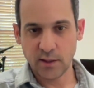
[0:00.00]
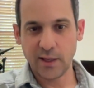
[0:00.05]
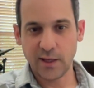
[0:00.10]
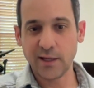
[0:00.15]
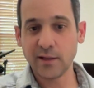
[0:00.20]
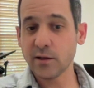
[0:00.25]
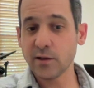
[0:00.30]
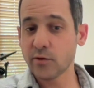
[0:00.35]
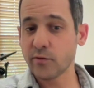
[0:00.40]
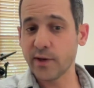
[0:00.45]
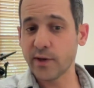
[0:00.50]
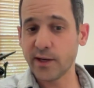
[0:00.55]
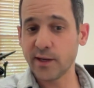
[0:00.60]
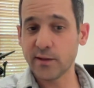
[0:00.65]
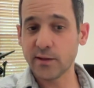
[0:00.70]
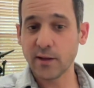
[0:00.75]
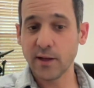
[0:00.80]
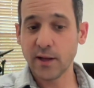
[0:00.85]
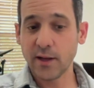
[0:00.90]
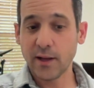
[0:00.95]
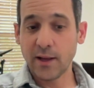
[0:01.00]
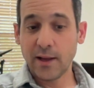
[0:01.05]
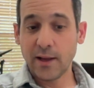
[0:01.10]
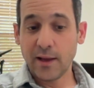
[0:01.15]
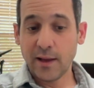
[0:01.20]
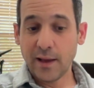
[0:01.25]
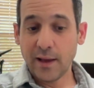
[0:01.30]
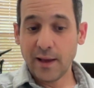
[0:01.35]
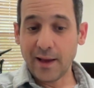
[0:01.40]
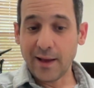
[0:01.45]
integrate,
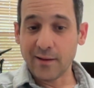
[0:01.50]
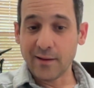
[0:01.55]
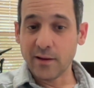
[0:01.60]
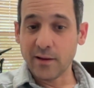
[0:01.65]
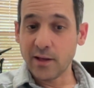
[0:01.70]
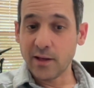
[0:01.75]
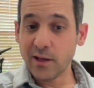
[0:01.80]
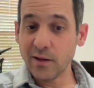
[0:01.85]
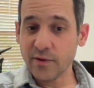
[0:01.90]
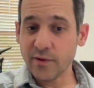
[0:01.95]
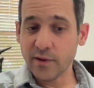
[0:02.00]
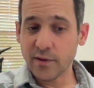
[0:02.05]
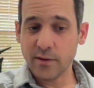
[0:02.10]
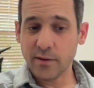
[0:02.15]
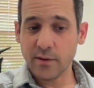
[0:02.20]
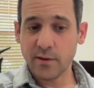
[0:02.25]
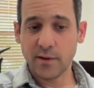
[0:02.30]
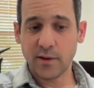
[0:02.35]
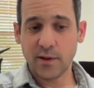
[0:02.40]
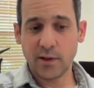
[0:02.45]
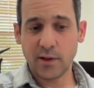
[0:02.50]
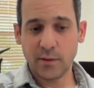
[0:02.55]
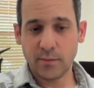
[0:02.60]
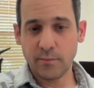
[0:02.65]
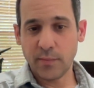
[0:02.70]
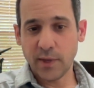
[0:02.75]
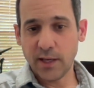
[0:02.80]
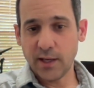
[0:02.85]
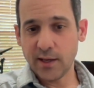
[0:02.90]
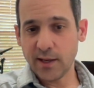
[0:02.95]
and even
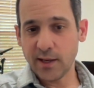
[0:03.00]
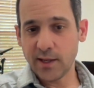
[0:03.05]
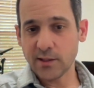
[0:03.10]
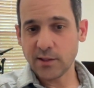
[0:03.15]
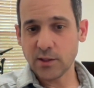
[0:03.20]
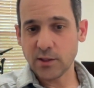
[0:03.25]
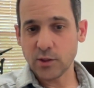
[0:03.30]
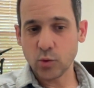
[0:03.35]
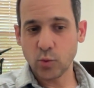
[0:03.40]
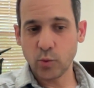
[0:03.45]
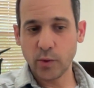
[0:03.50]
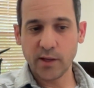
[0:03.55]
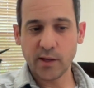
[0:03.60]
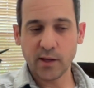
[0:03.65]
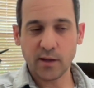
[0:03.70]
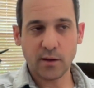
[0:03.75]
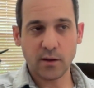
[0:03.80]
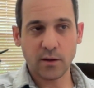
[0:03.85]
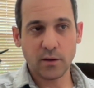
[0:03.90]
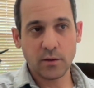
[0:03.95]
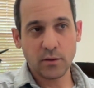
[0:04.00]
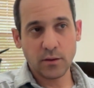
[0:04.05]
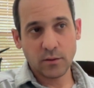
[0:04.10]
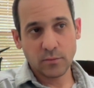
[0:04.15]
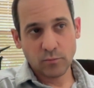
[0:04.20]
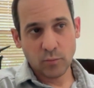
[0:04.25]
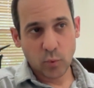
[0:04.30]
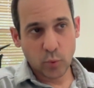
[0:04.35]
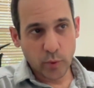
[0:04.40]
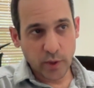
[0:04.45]
in many cases we
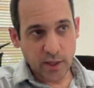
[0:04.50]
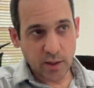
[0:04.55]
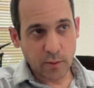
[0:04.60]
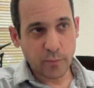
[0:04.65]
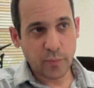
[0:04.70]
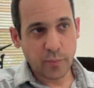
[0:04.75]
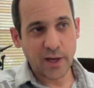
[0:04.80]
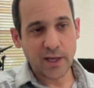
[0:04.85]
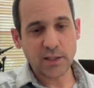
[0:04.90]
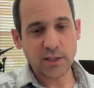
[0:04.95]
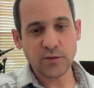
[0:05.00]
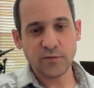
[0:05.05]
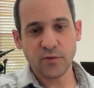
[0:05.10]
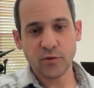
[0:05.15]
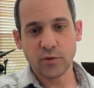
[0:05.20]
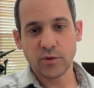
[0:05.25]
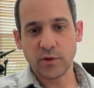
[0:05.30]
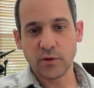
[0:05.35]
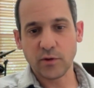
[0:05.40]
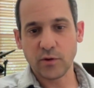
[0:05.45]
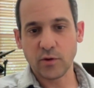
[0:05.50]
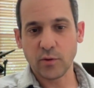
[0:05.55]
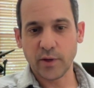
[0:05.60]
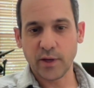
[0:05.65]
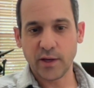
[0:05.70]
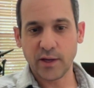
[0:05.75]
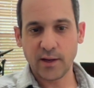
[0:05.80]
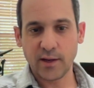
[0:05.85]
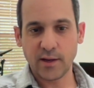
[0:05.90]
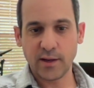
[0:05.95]
can place Votiro
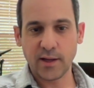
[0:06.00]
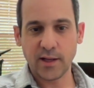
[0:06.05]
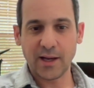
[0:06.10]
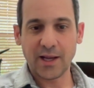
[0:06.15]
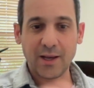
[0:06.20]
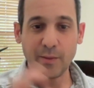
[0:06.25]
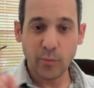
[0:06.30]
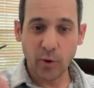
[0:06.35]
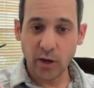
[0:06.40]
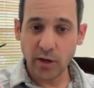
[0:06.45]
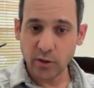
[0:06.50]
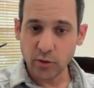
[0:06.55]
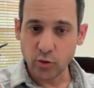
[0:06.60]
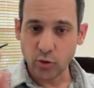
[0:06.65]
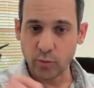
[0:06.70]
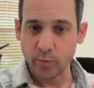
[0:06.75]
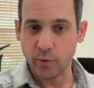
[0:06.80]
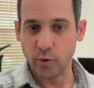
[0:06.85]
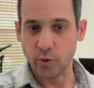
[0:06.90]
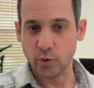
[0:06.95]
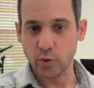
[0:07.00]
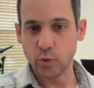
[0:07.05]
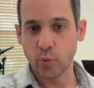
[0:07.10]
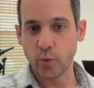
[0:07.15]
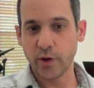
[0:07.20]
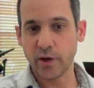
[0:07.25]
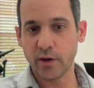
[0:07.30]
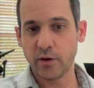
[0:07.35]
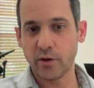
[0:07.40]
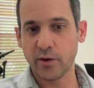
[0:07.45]
in a monitor mode
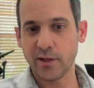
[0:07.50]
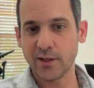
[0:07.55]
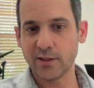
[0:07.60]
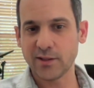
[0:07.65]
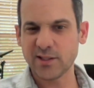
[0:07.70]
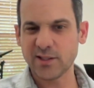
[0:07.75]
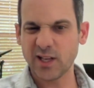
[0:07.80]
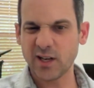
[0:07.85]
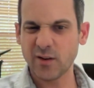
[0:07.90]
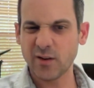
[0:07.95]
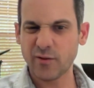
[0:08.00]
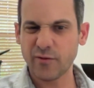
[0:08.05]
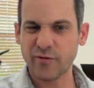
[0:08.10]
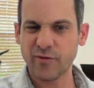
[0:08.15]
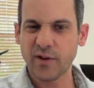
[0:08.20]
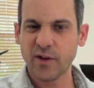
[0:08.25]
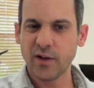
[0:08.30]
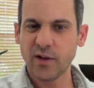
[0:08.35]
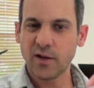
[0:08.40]
where instead of